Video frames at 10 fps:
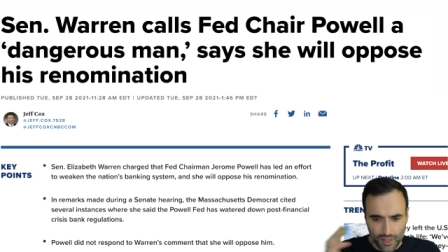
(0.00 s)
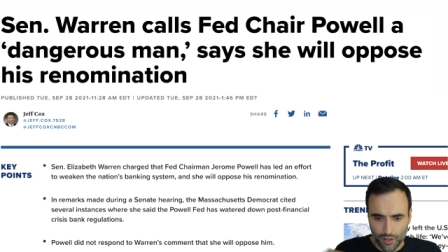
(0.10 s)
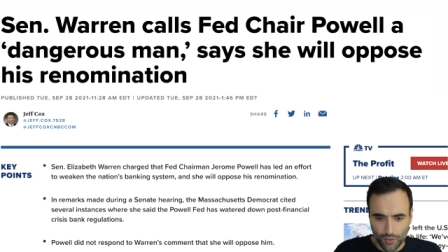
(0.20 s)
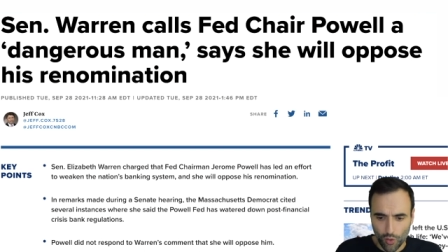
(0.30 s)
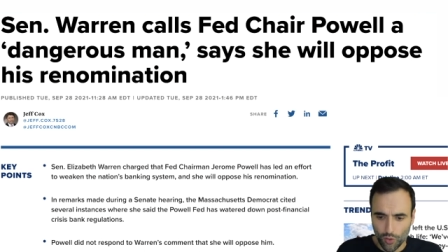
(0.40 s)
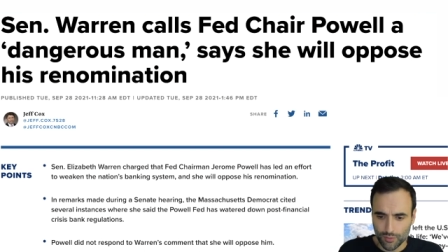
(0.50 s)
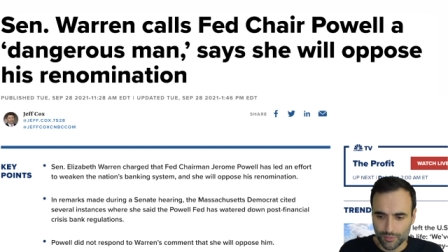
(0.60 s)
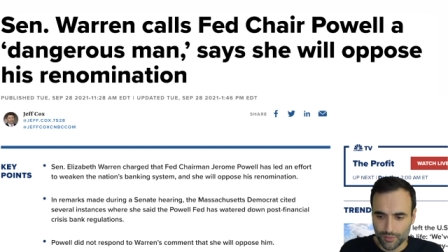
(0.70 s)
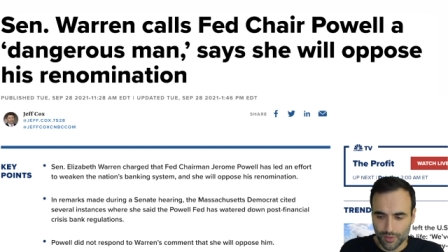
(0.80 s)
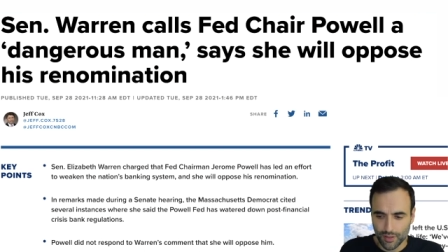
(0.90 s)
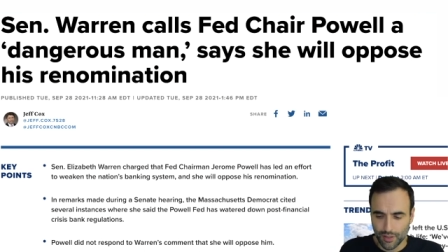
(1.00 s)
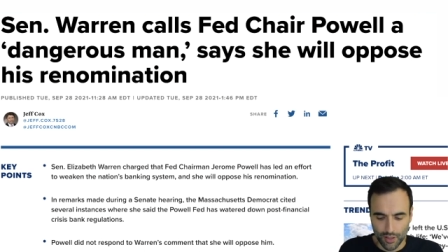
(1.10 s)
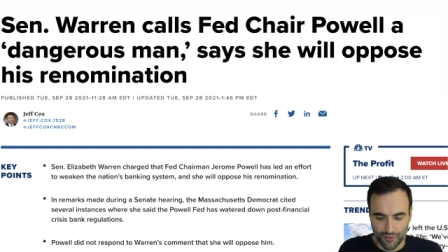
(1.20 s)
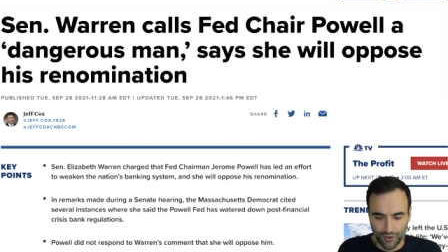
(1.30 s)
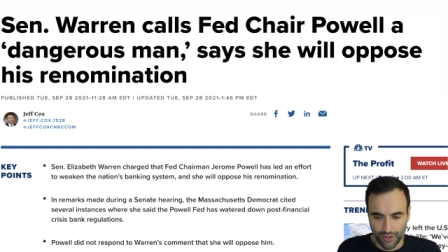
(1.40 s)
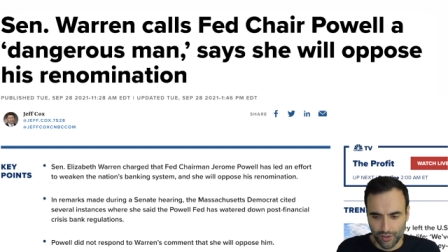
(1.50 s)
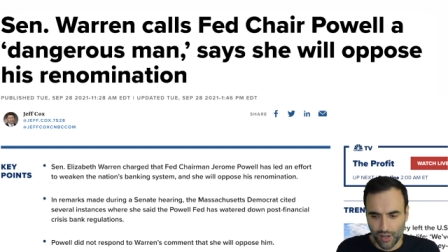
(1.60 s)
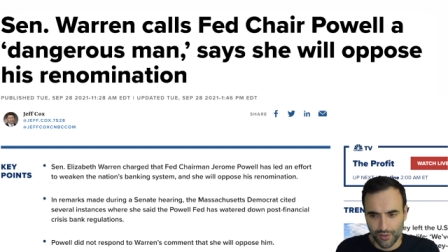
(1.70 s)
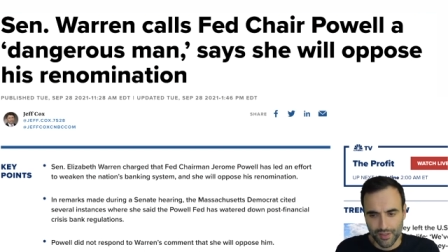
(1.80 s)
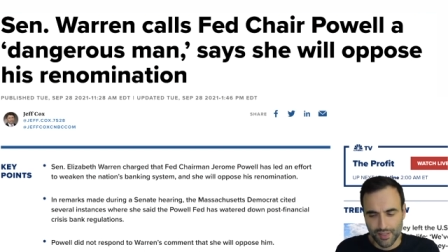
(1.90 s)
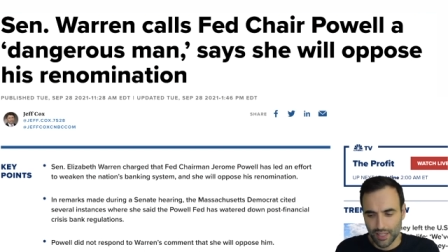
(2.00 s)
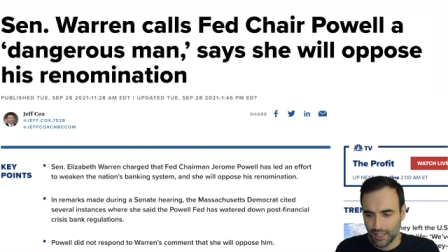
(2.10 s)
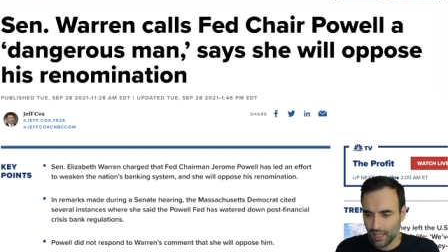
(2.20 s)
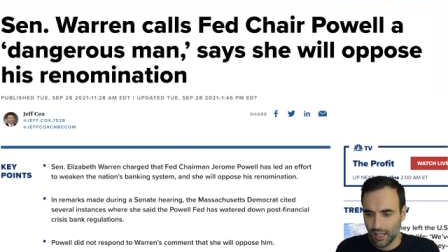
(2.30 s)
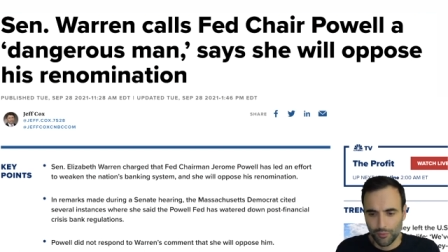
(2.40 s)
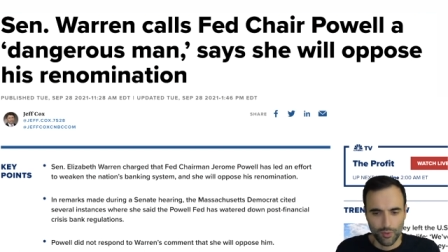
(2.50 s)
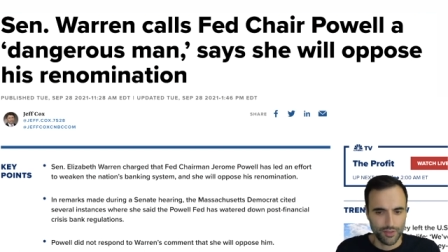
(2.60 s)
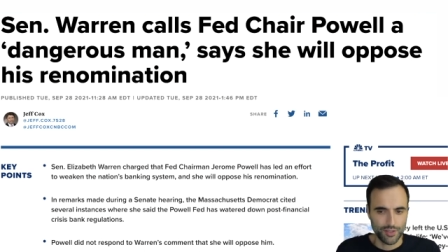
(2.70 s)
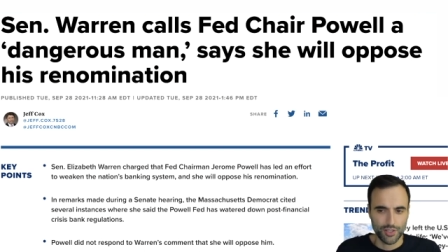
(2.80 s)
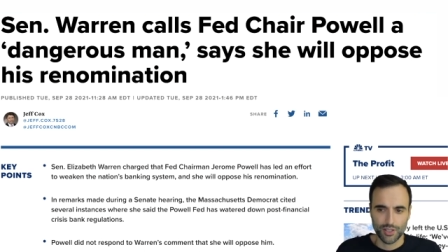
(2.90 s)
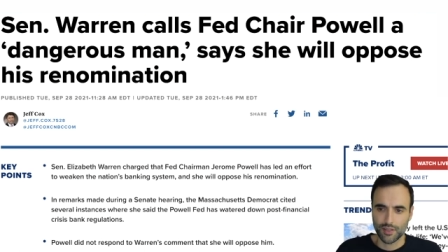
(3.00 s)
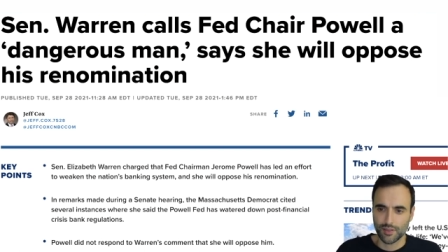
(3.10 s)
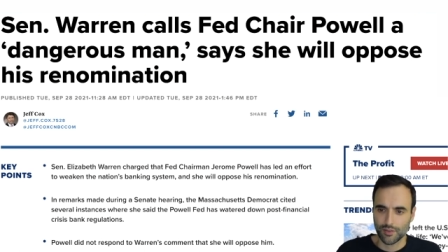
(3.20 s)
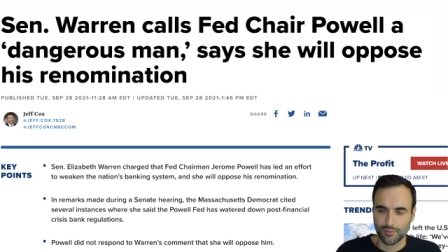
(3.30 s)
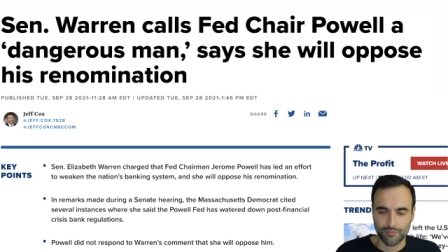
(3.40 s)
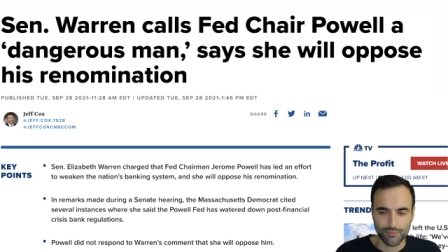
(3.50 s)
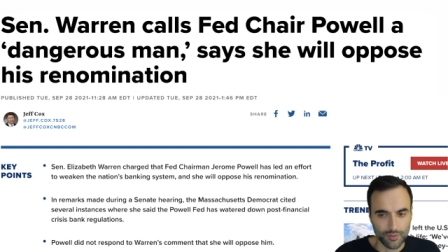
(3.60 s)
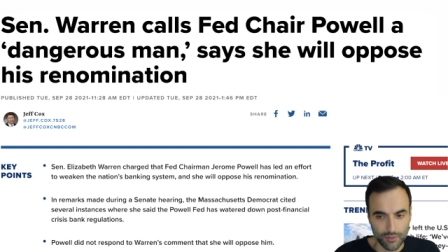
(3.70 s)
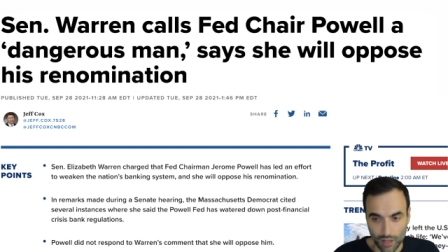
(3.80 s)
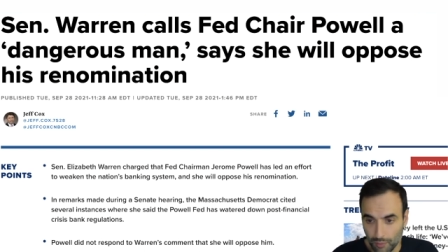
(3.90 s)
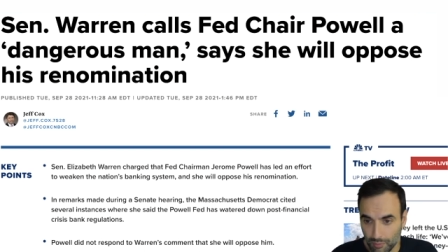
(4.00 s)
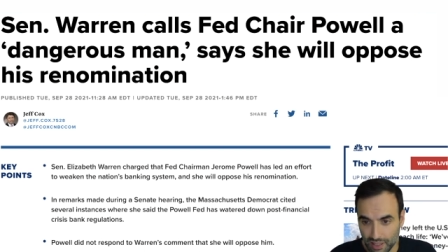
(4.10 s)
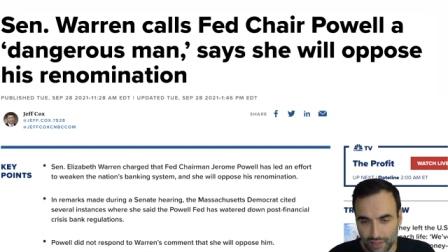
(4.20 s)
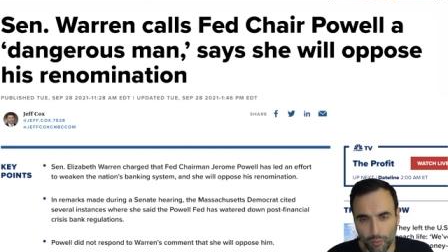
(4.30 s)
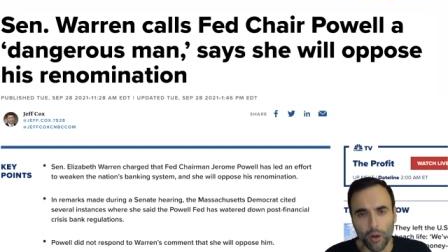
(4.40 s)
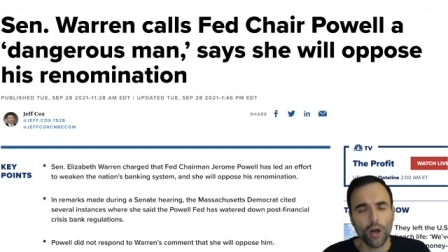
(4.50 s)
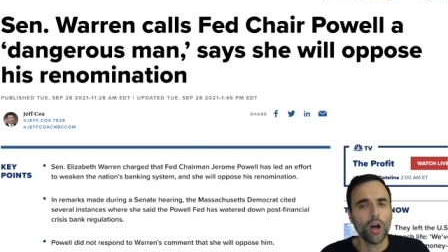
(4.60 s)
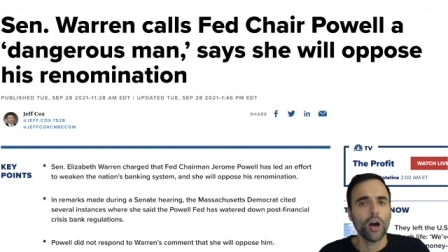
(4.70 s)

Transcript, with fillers: you know the whole you know in front of Congress, and it was just unbelievable.